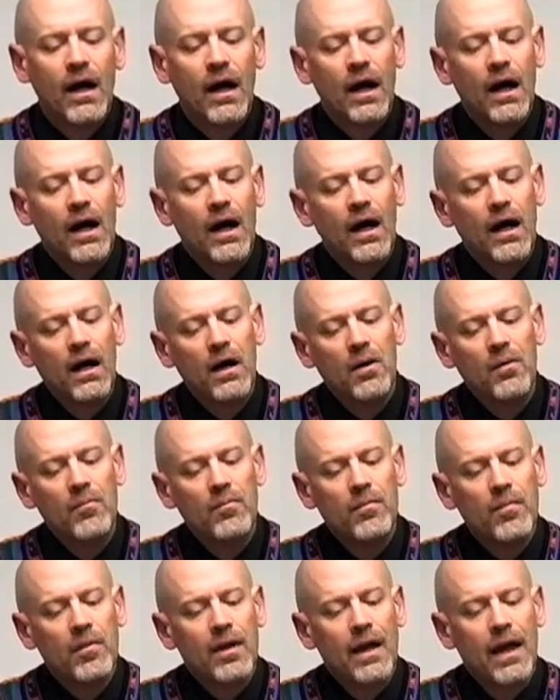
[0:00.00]
Uh,
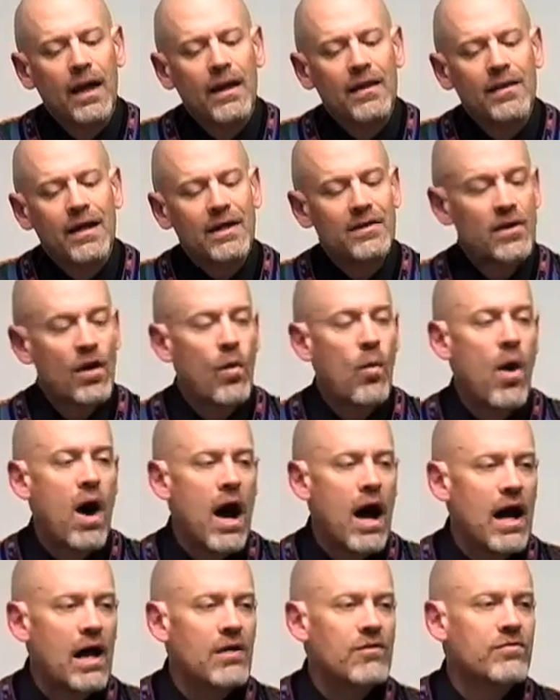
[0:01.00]
take their
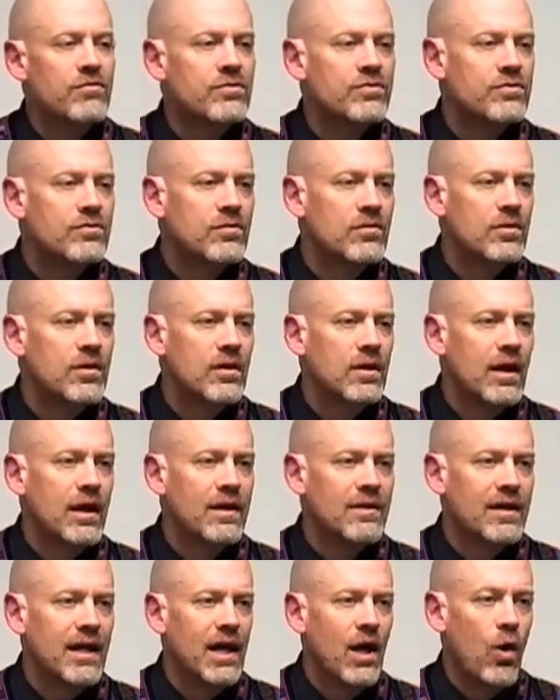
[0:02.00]
wives,
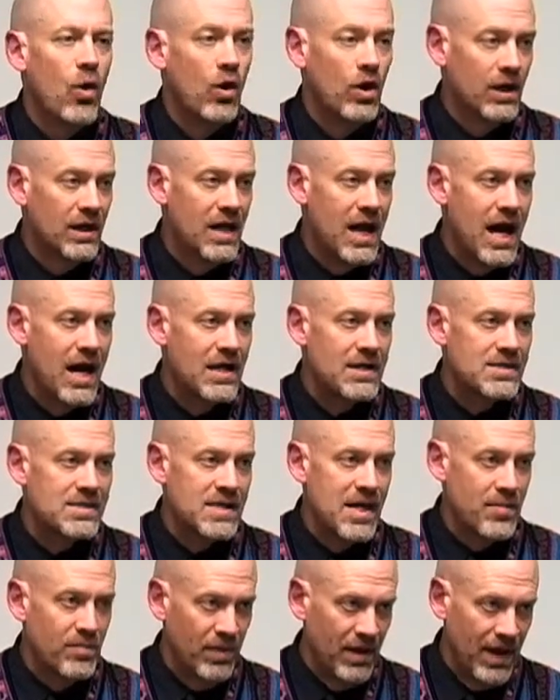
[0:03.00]
they
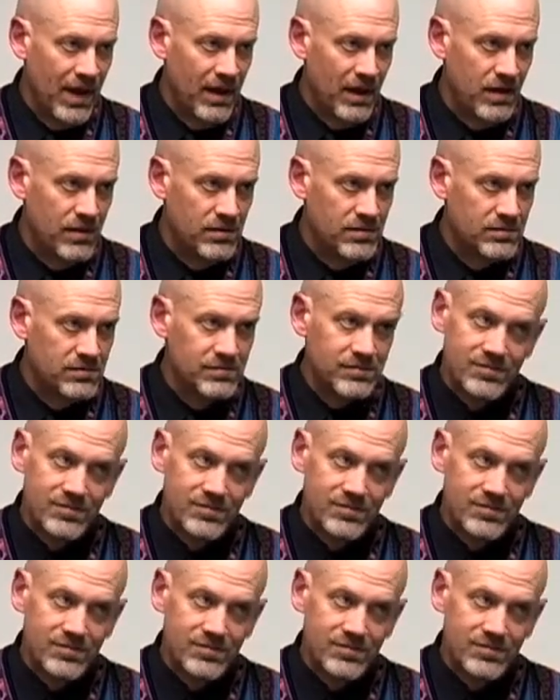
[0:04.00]
organize a planet,